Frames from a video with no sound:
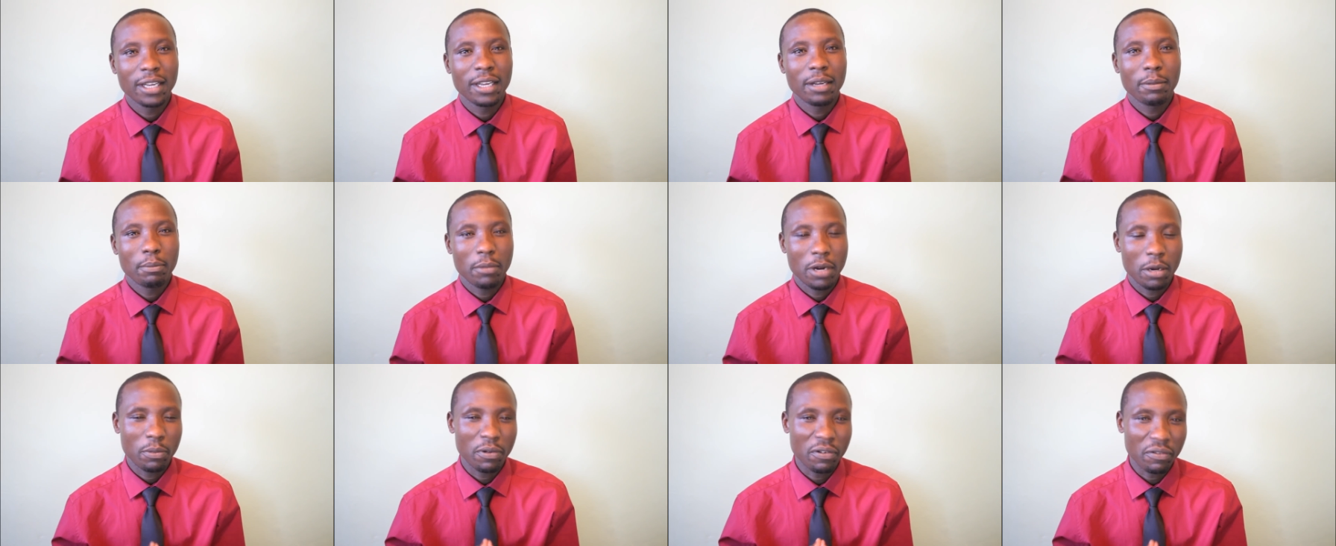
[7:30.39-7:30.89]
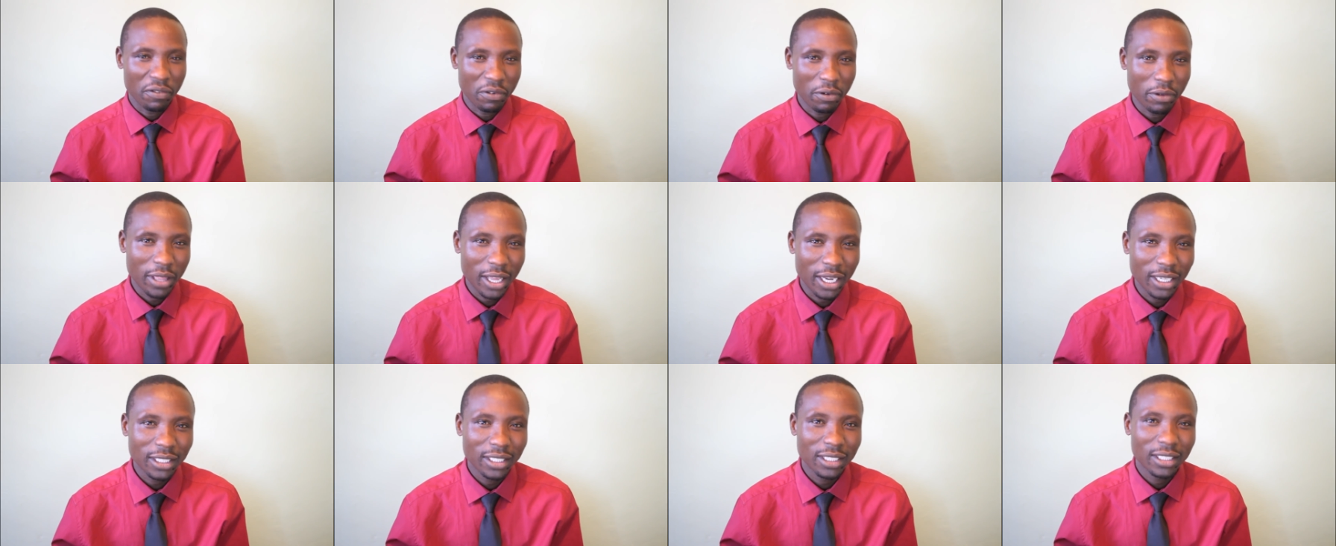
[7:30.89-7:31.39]
But before
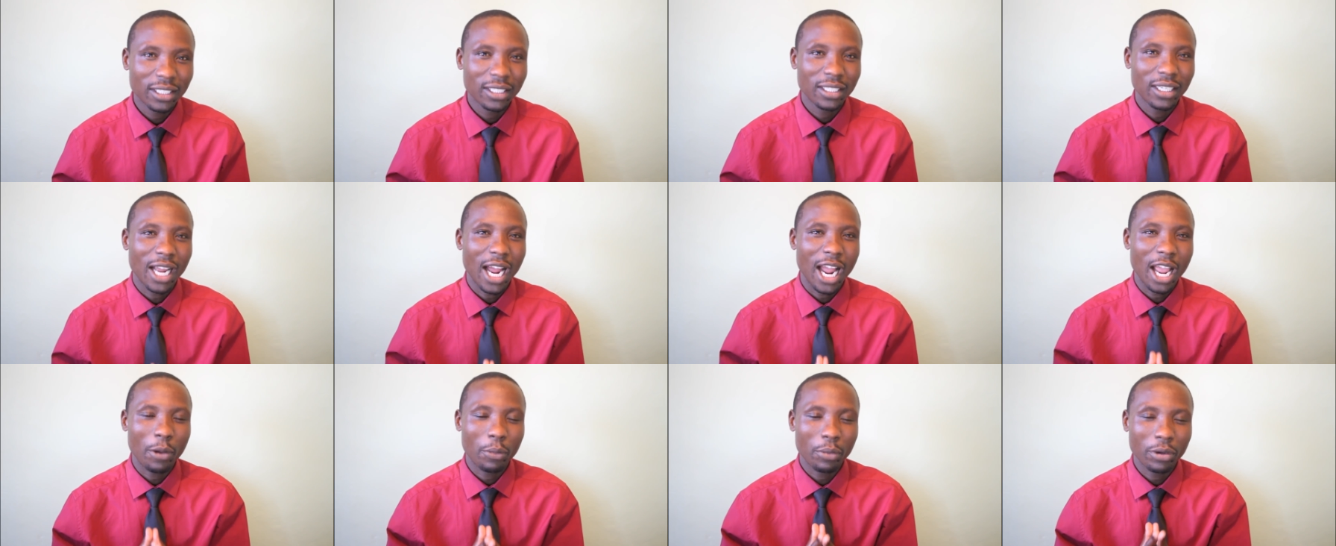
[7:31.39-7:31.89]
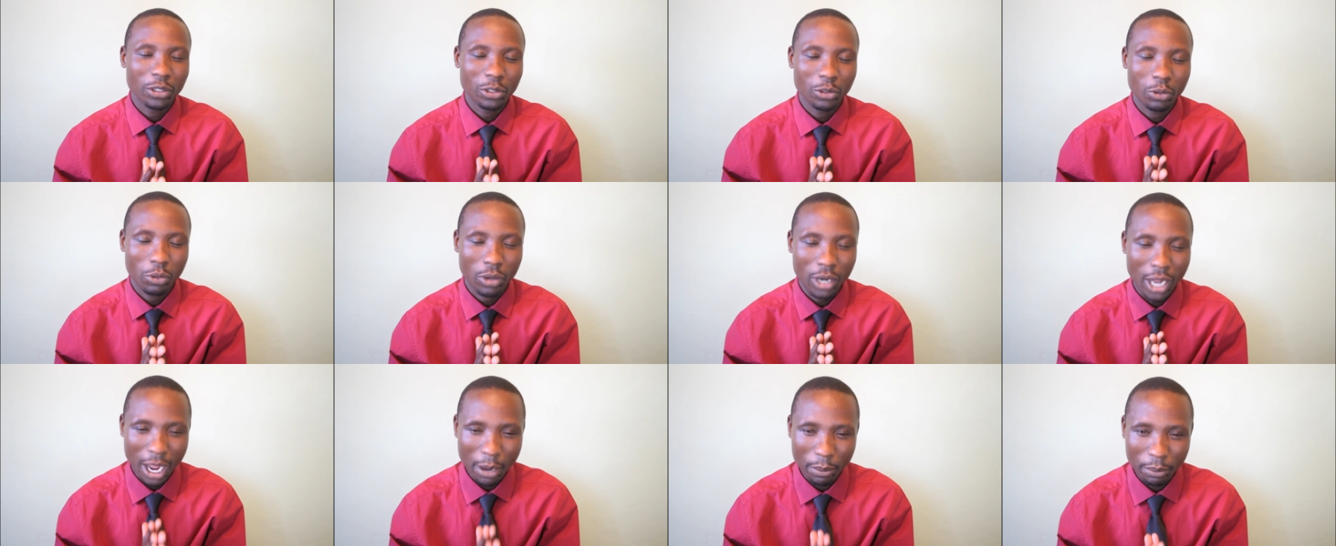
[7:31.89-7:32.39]
that, I want to
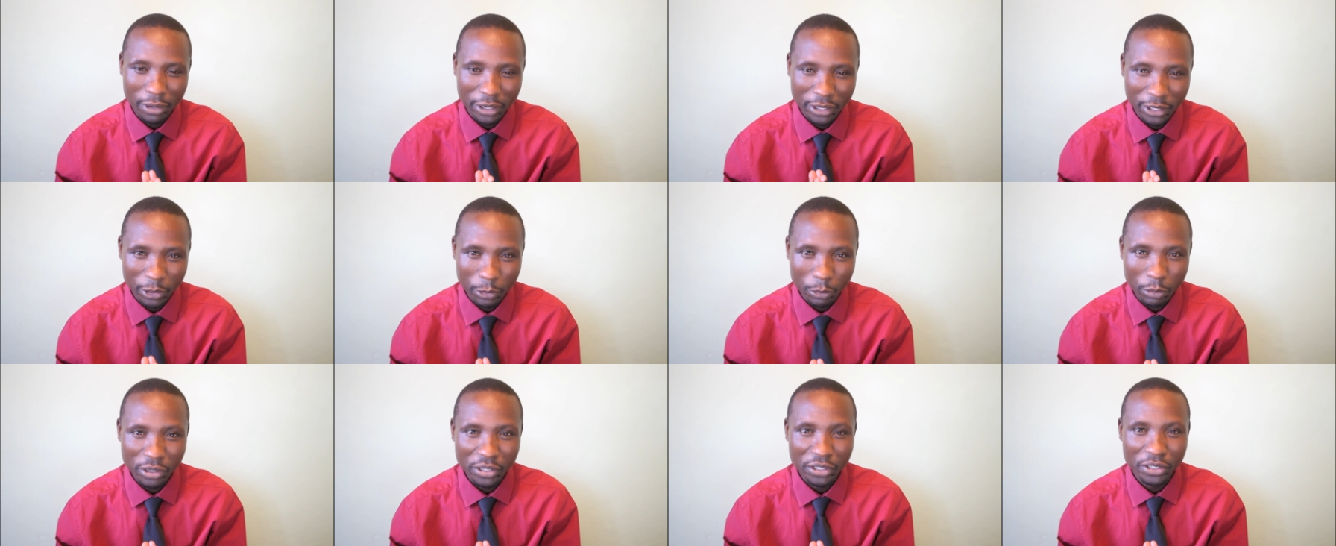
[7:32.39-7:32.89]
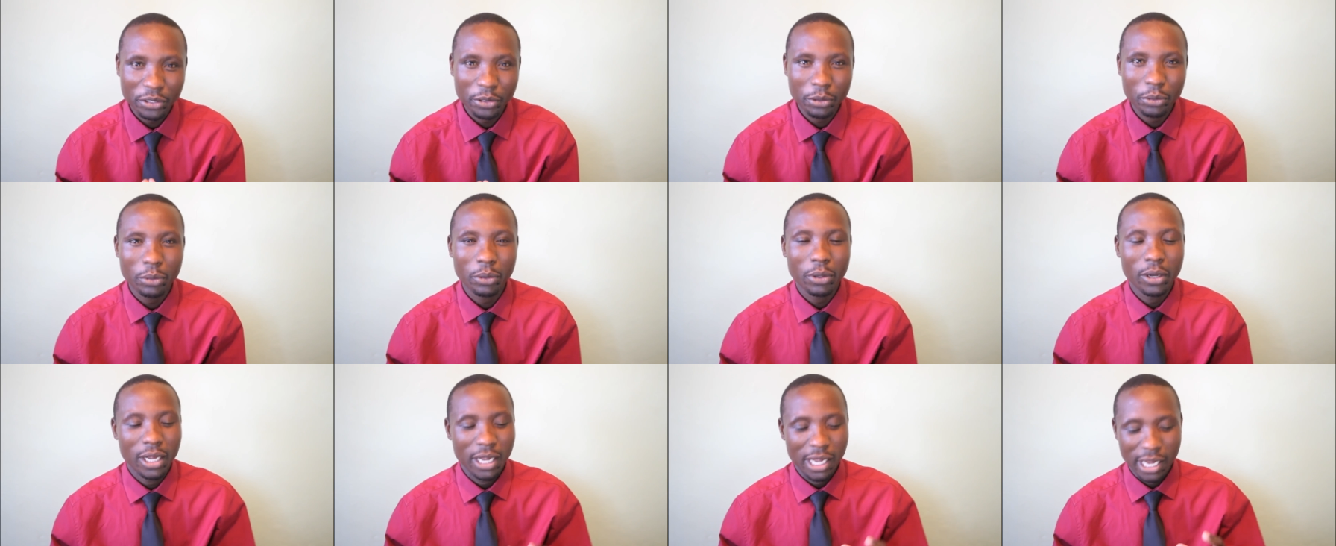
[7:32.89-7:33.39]
humbly request
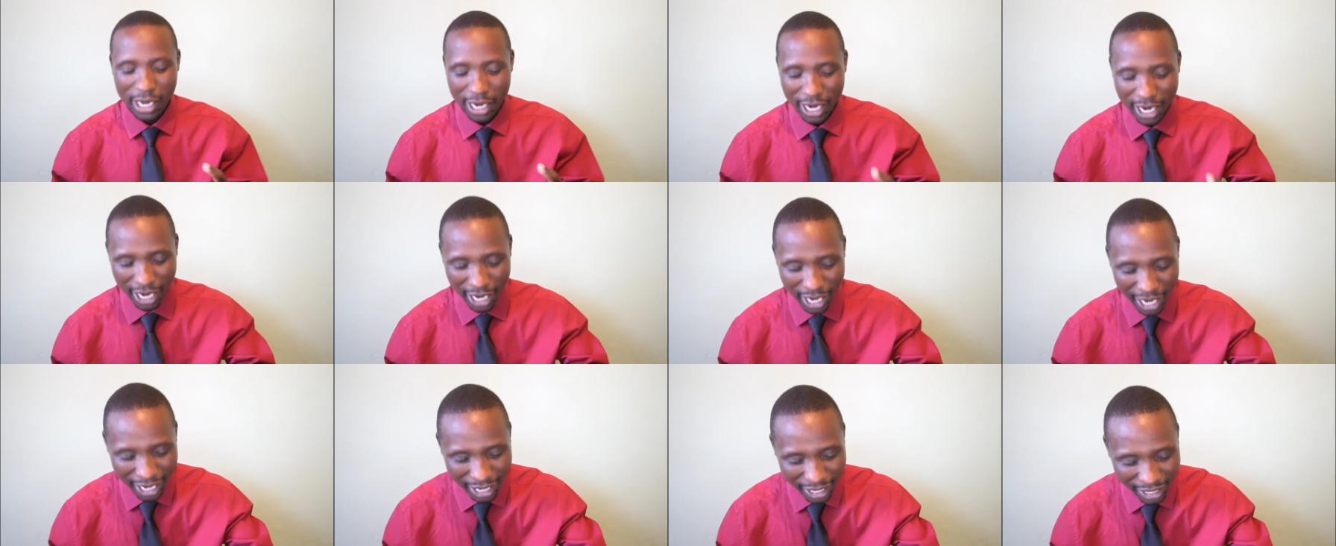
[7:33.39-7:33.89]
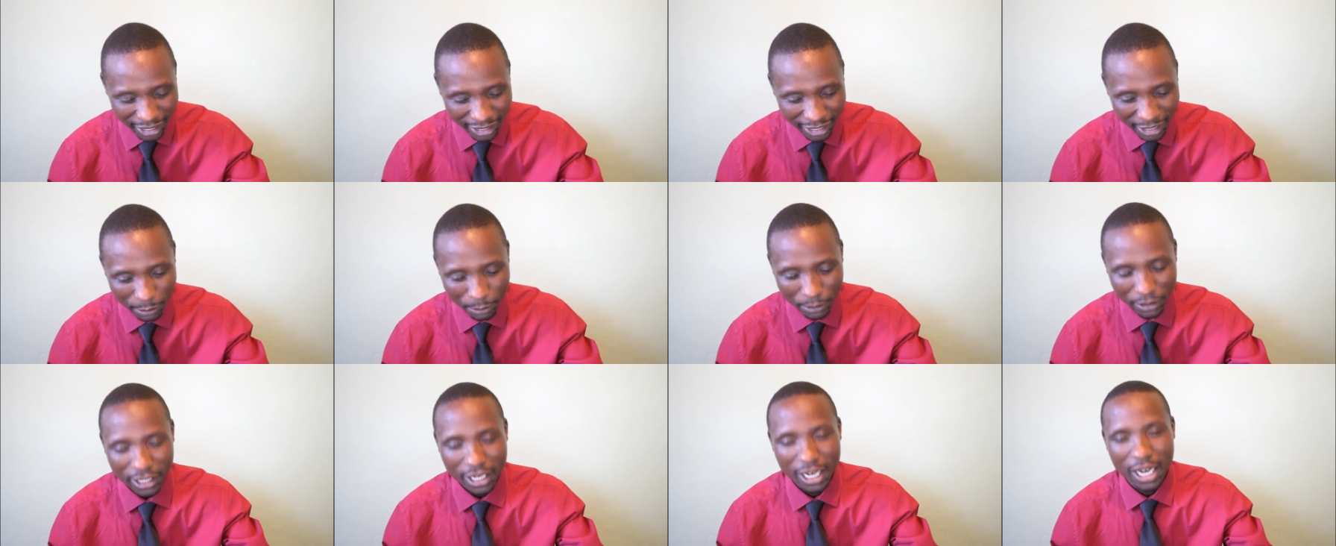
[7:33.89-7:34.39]
you kindly
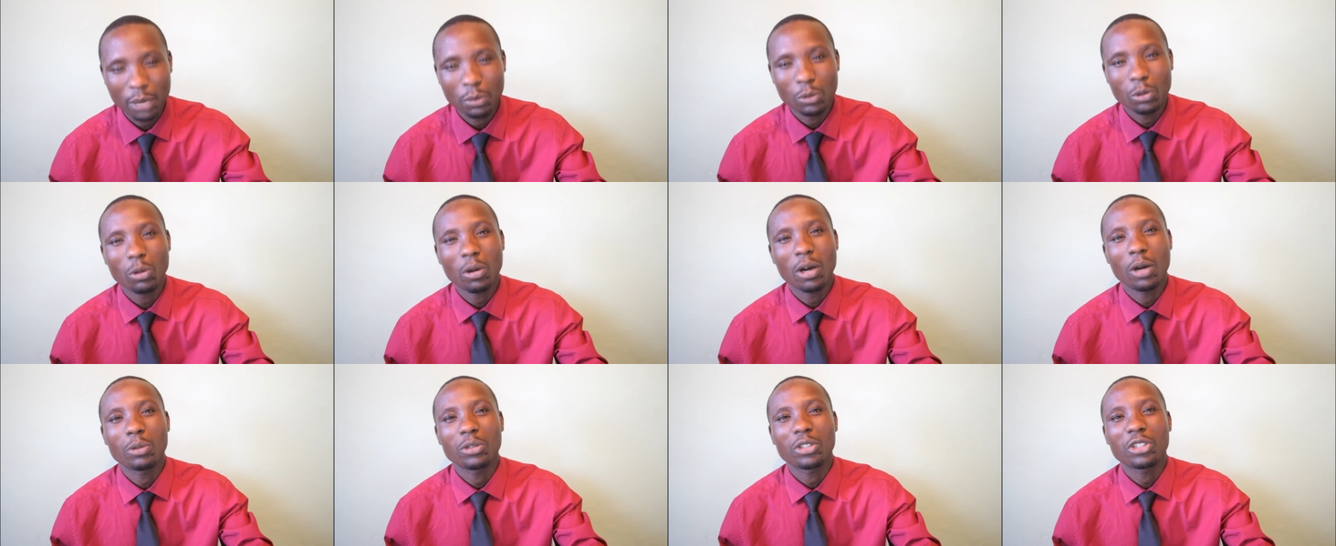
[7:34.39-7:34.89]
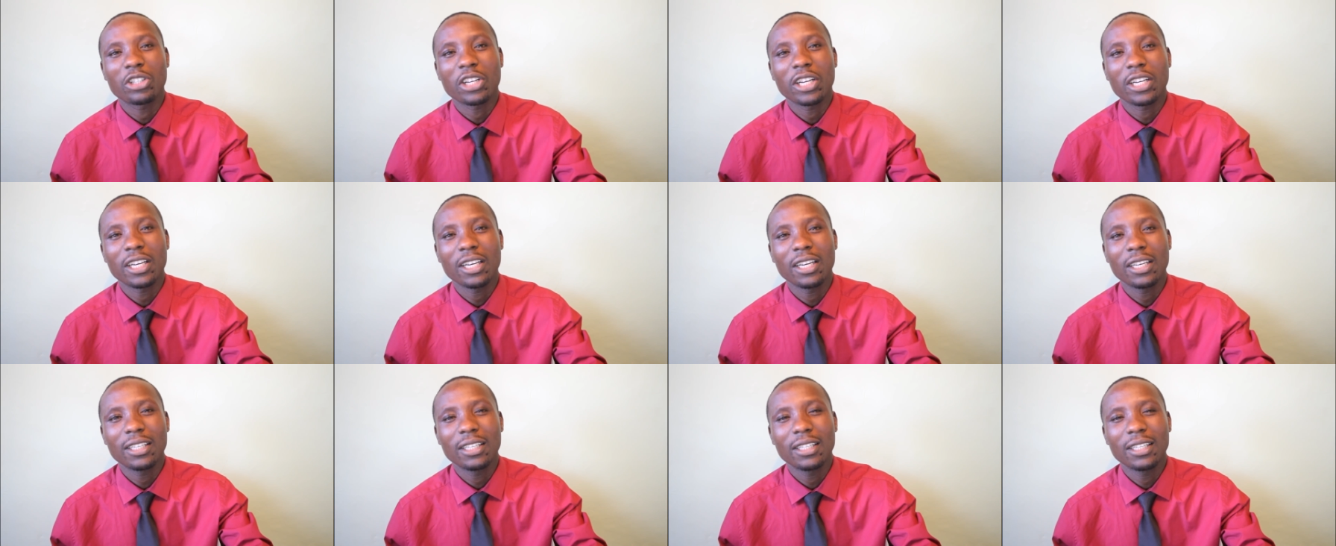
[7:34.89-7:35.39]
subscribe to our channel